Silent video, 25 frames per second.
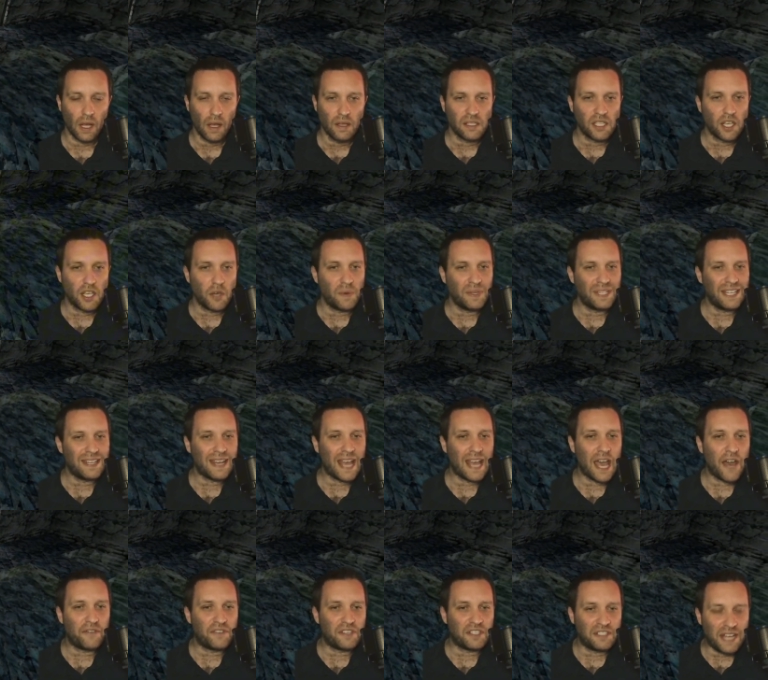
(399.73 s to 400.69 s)
So we didn't
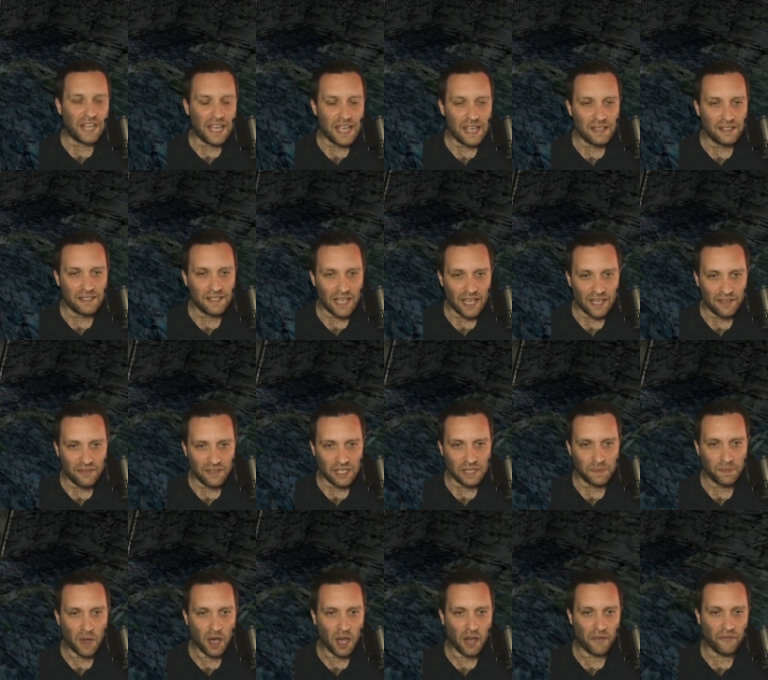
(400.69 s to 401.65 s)
have to stay inside
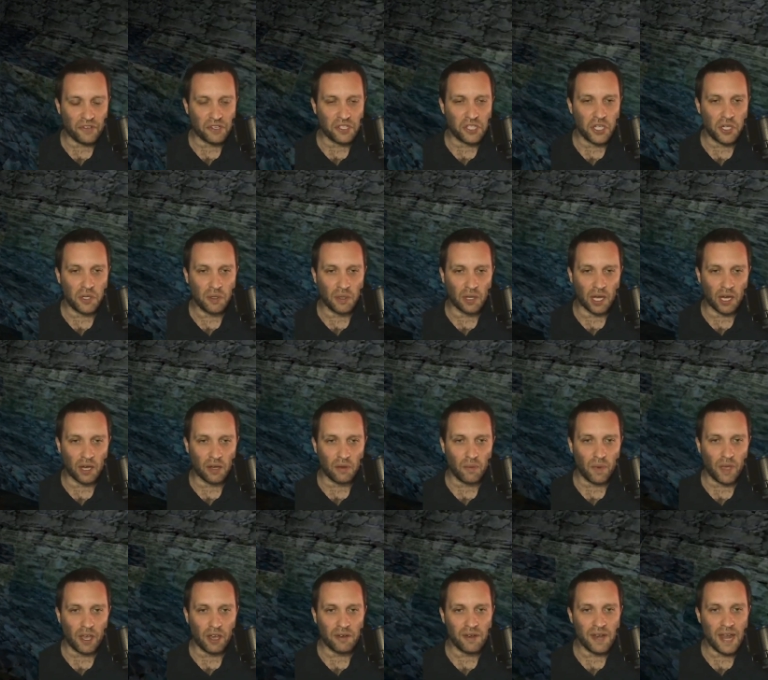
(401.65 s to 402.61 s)
this part for too long.
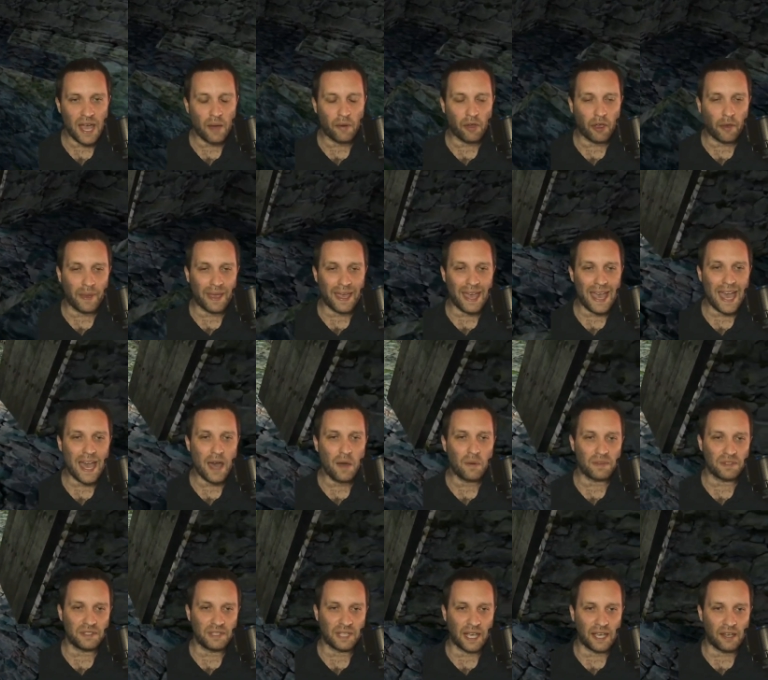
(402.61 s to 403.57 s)
We are now going
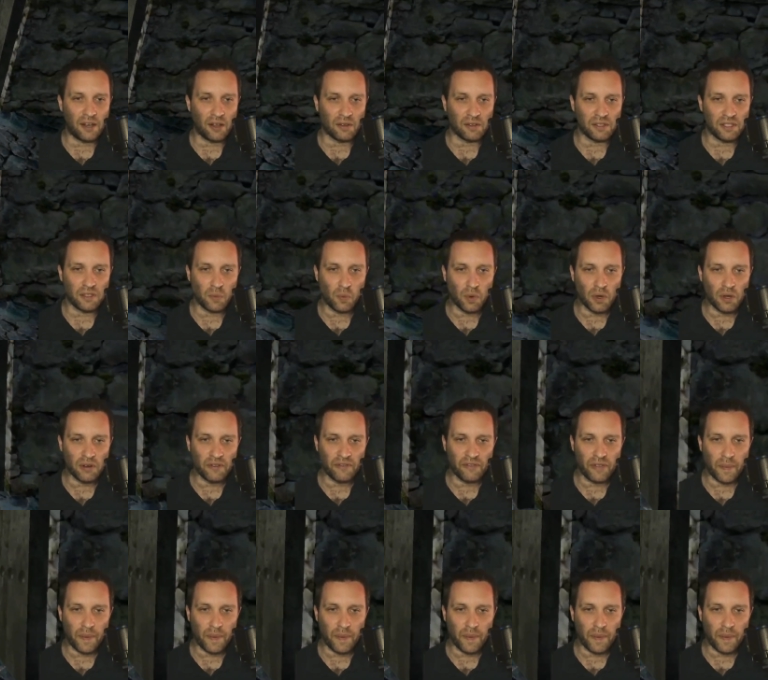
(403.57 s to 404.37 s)
outside onto one of the